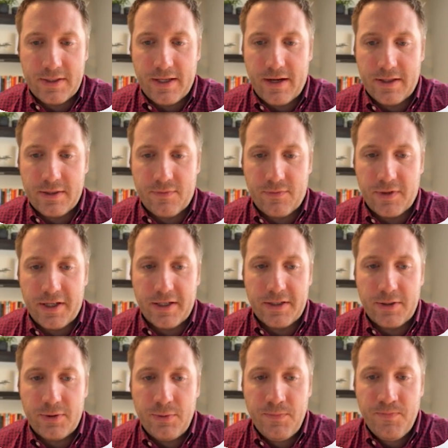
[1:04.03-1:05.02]
and it's free to
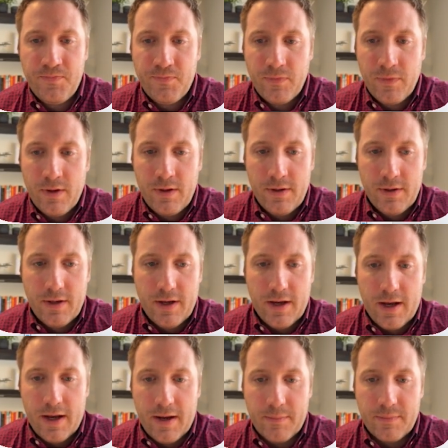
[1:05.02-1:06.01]
do.
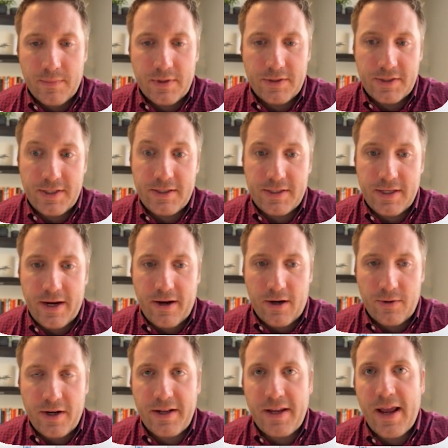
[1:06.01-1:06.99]
Since I
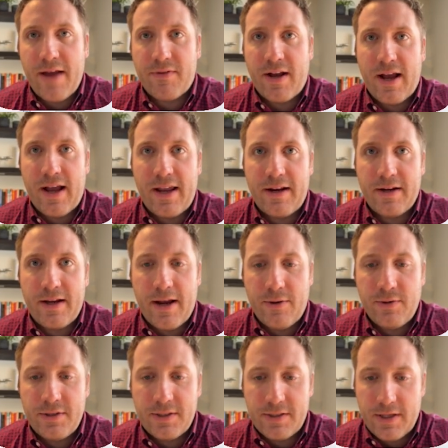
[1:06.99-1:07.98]
already have a Hyatt
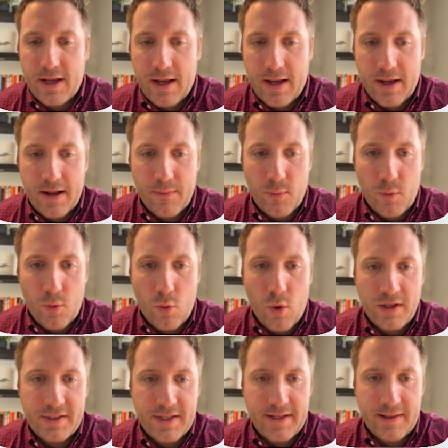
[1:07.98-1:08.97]
account,
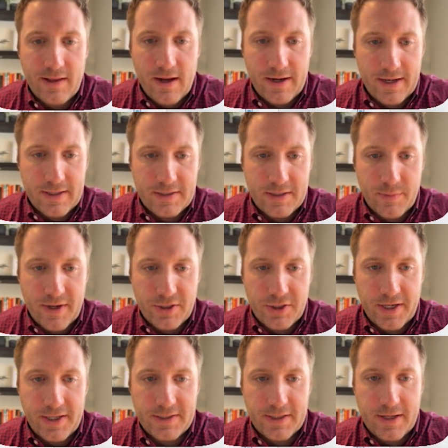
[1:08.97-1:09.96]
once I log into my
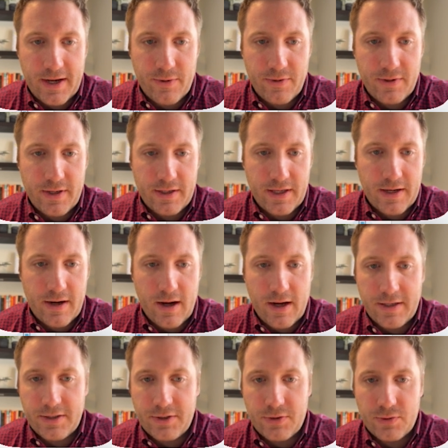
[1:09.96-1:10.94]
Chase account and get
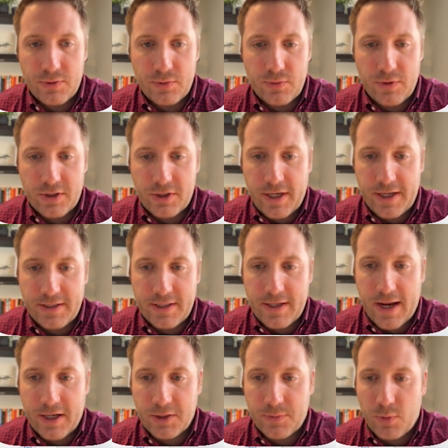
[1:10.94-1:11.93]
onto the Chase
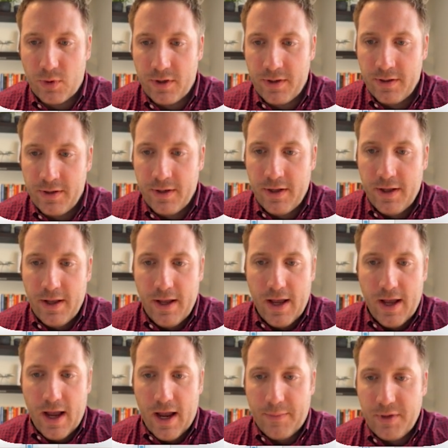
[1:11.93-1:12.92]
dashboard,
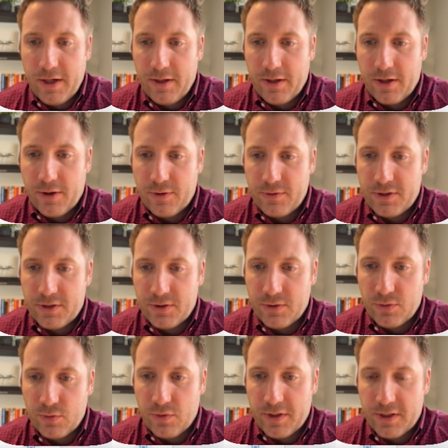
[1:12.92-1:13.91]
I'm going to go
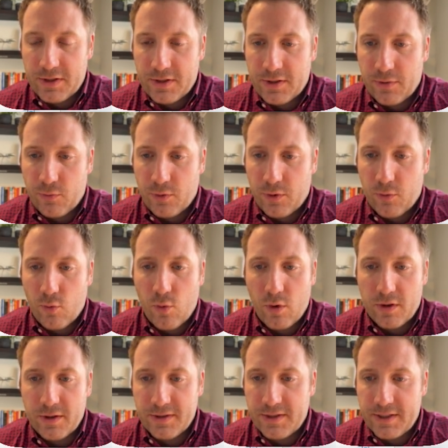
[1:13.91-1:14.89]
to this
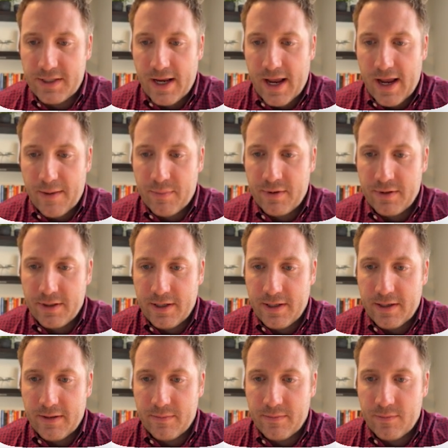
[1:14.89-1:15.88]
rewards tab,
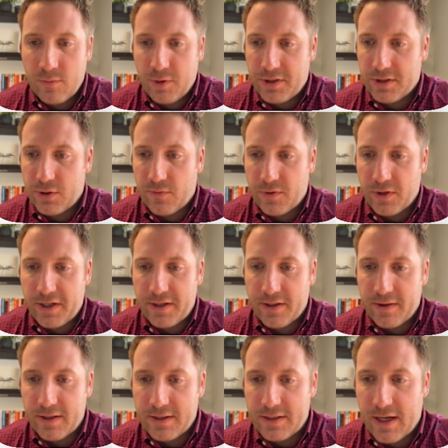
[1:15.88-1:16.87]
which is over here
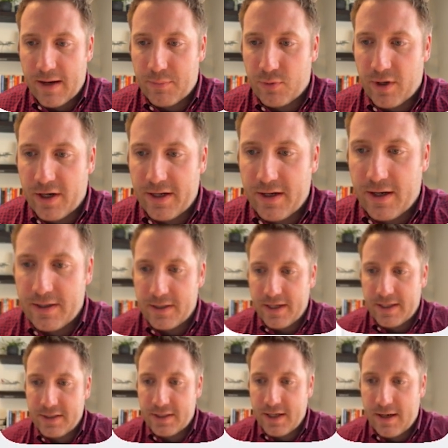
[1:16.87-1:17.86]
in the top right on
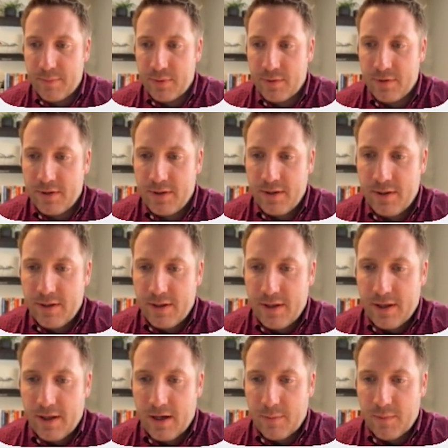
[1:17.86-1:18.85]
desktop,
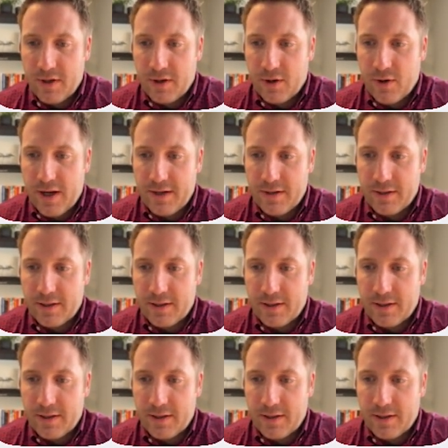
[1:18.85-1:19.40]
and I'm going to go ahead and